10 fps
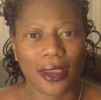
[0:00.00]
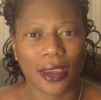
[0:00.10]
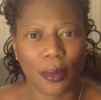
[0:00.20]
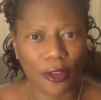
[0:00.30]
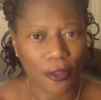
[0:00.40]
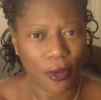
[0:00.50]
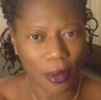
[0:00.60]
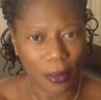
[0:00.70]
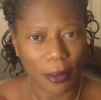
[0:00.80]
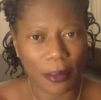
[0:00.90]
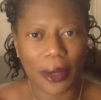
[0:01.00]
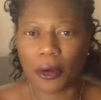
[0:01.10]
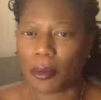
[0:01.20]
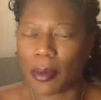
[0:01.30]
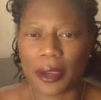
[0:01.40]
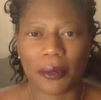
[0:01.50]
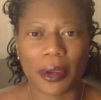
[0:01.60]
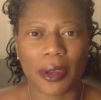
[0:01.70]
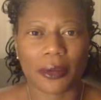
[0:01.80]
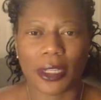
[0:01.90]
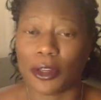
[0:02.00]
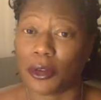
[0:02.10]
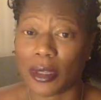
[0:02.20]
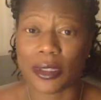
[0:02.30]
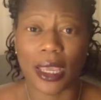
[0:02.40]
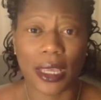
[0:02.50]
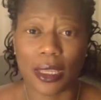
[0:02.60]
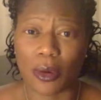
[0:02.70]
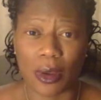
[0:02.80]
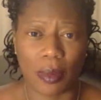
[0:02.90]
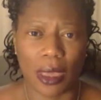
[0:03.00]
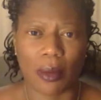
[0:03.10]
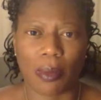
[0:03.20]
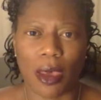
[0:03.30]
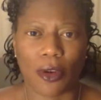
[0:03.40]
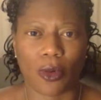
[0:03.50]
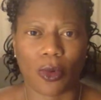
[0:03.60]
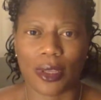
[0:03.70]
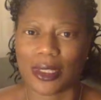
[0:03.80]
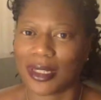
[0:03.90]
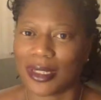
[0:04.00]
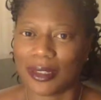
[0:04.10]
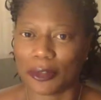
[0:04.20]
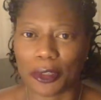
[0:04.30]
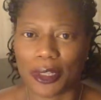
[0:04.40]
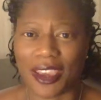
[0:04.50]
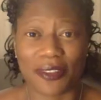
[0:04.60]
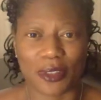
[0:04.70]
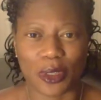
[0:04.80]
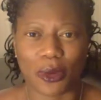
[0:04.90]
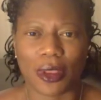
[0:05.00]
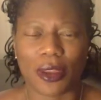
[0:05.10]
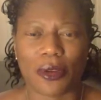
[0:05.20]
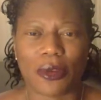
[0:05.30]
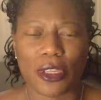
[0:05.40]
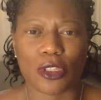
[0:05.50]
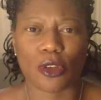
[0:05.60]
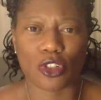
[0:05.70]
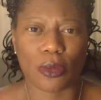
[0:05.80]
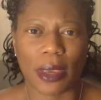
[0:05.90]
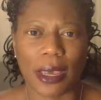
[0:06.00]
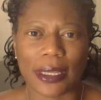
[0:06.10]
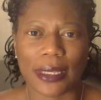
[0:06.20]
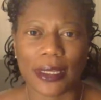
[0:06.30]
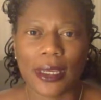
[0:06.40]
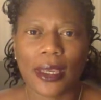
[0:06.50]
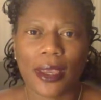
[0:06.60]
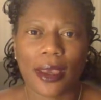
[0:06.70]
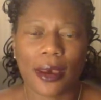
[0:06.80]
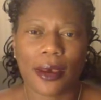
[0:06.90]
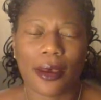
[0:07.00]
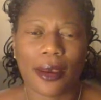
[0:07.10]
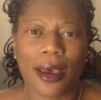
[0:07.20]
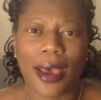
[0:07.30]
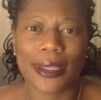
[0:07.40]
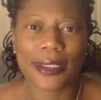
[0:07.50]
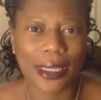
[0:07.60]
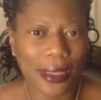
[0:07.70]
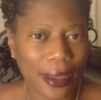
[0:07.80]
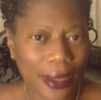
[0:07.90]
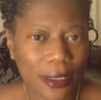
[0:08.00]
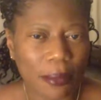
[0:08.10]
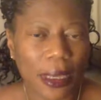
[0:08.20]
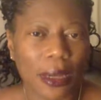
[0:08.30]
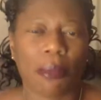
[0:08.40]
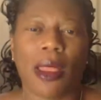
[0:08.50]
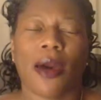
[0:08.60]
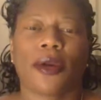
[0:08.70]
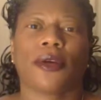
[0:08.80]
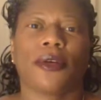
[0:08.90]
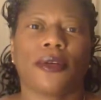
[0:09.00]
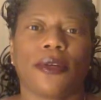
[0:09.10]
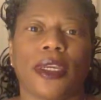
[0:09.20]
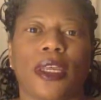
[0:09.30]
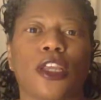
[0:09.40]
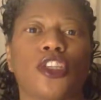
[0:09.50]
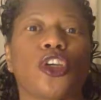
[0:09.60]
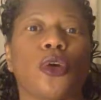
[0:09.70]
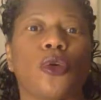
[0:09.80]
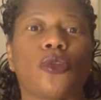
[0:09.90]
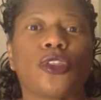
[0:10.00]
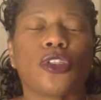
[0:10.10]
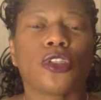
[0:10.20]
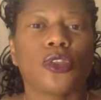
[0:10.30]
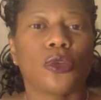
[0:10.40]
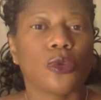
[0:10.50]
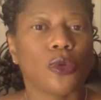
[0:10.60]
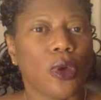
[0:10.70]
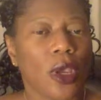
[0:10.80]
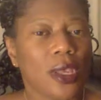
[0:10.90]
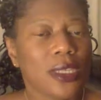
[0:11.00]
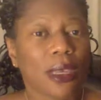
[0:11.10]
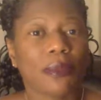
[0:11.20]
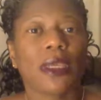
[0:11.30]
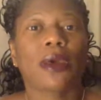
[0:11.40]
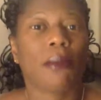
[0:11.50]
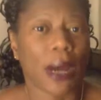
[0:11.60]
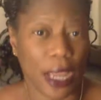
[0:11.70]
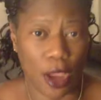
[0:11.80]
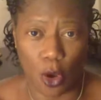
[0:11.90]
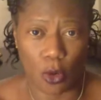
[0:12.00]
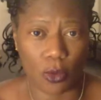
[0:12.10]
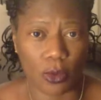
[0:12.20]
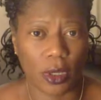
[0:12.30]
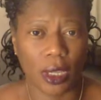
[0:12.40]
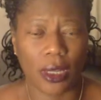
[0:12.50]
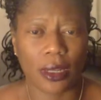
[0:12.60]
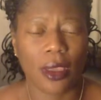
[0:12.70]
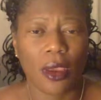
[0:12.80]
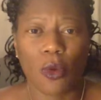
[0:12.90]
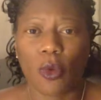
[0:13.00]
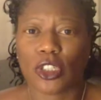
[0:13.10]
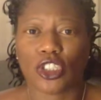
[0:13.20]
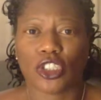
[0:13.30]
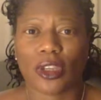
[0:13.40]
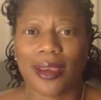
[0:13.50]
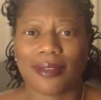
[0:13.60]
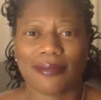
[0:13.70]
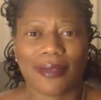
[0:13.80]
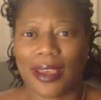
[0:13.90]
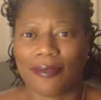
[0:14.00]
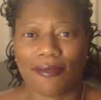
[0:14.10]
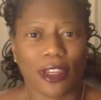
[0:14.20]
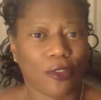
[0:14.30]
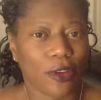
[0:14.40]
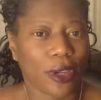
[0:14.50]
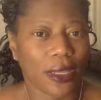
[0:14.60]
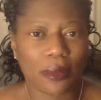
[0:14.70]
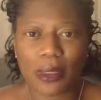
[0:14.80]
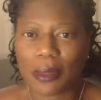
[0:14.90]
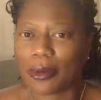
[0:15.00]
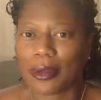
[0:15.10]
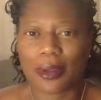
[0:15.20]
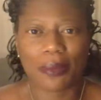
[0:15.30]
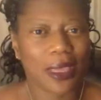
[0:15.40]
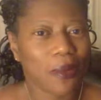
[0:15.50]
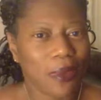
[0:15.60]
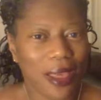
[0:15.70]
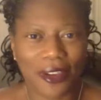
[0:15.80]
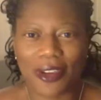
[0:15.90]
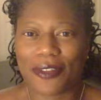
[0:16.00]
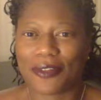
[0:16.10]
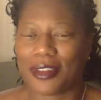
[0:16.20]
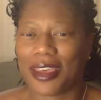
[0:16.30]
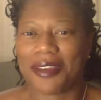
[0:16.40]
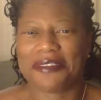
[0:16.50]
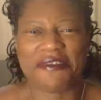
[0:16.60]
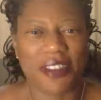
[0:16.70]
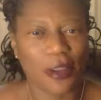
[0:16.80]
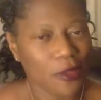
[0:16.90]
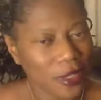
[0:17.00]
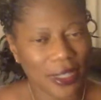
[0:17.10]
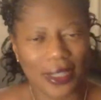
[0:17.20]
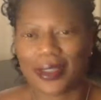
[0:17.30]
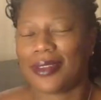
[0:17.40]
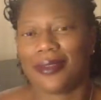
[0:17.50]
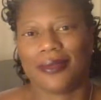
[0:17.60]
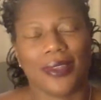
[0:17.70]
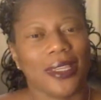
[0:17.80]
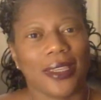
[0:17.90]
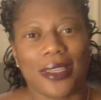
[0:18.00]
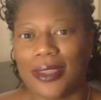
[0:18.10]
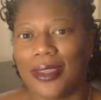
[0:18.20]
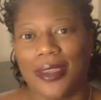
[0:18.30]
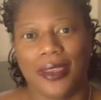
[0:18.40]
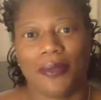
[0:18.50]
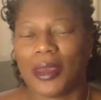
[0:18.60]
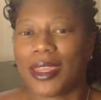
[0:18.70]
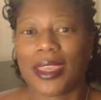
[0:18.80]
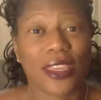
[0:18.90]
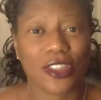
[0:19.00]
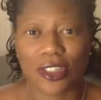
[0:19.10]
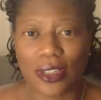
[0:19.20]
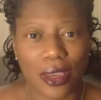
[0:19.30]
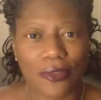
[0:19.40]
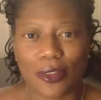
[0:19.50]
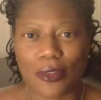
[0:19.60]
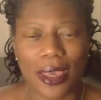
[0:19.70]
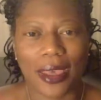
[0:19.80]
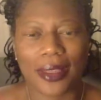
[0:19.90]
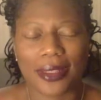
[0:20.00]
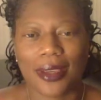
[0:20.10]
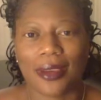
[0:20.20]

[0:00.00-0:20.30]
Coming from a medical background, I knew exactly what a beta blocker was. I didn't really have to do a lot of research about it. I declined the beta blocker and I chose to do something on my own, and which I never had to be put on a beta blocker after that, never needed any medication after that.